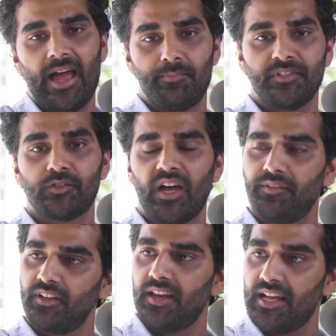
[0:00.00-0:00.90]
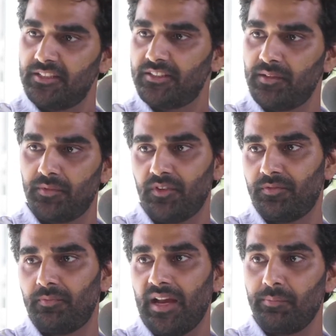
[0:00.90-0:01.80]
happens to have the largest number
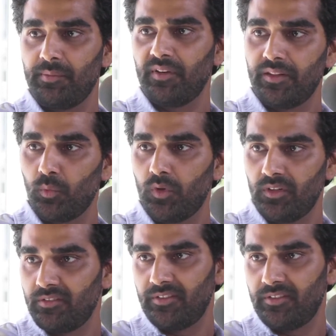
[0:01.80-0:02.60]
of blind people in the world.